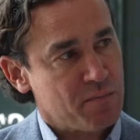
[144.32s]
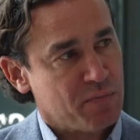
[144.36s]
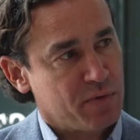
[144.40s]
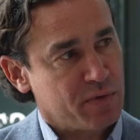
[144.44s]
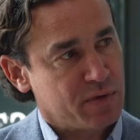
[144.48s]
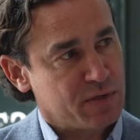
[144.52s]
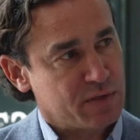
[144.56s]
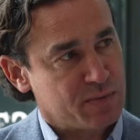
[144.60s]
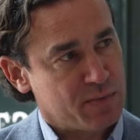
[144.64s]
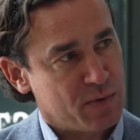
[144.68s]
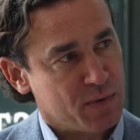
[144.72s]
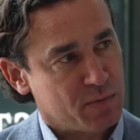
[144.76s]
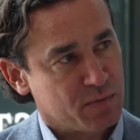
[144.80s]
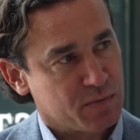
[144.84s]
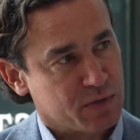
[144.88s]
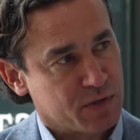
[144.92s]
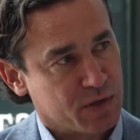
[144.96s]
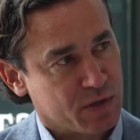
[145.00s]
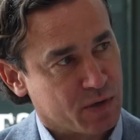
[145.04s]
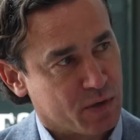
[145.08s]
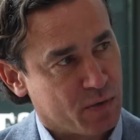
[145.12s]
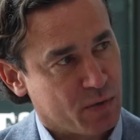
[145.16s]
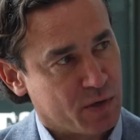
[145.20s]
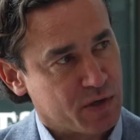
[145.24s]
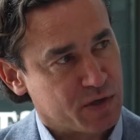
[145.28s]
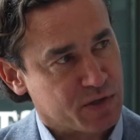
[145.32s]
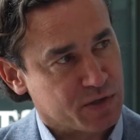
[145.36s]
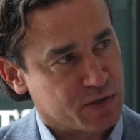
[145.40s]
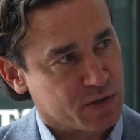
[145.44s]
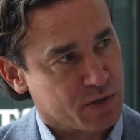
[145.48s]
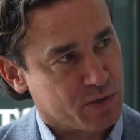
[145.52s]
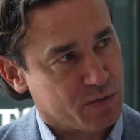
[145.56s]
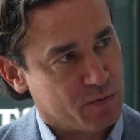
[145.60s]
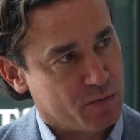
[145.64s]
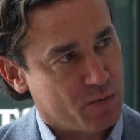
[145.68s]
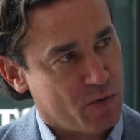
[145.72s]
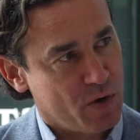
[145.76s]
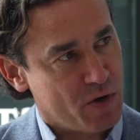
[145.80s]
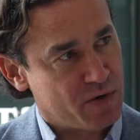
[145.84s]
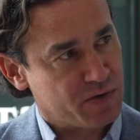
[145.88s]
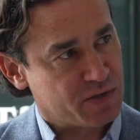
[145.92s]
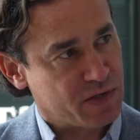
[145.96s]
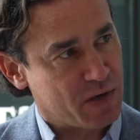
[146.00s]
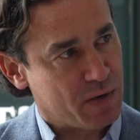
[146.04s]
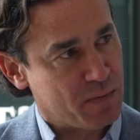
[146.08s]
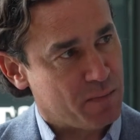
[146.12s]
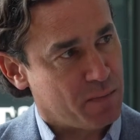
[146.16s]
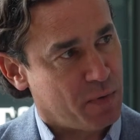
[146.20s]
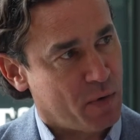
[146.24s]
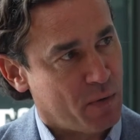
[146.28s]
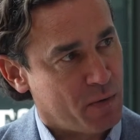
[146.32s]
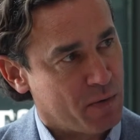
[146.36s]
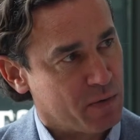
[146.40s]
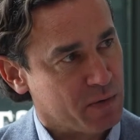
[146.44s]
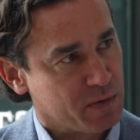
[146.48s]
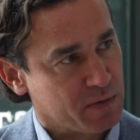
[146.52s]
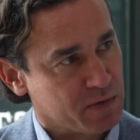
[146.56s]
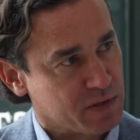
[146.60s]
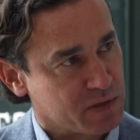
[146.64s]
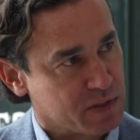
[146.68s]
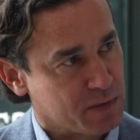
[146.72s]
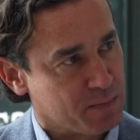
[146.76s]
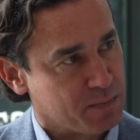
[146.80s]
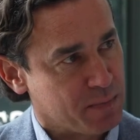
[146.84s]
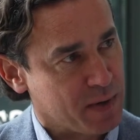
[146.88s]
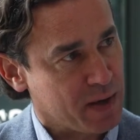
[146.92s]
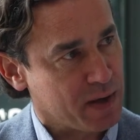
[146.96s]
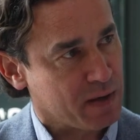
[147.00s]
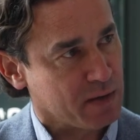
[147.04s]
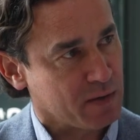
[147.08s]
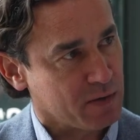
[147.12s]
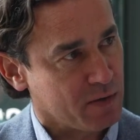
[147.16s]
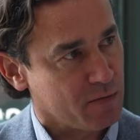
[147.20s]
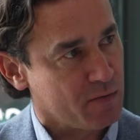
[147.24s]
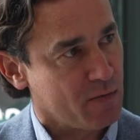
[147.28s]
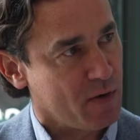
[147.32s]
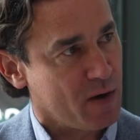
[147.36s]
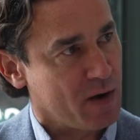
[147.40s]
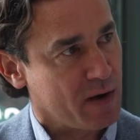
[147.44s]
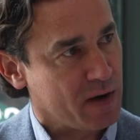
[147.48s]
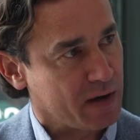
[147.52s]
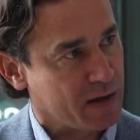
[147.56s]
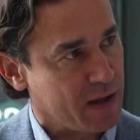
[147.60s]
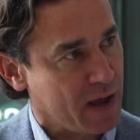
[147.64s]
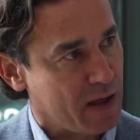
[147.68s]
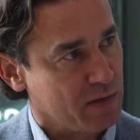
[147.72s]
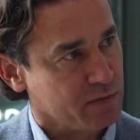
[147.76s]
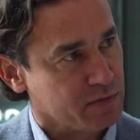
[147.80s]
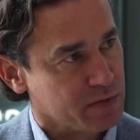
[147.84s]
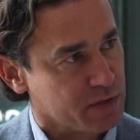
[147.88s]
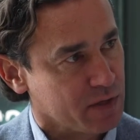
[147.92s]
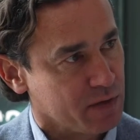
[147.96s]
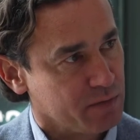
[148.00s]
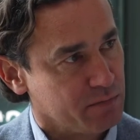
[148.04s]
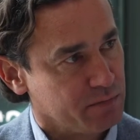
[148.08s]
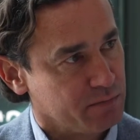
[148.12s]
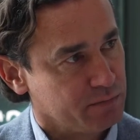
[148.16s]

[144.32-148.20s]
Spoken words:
brings me on to the question, why is it important to pick the right accountant?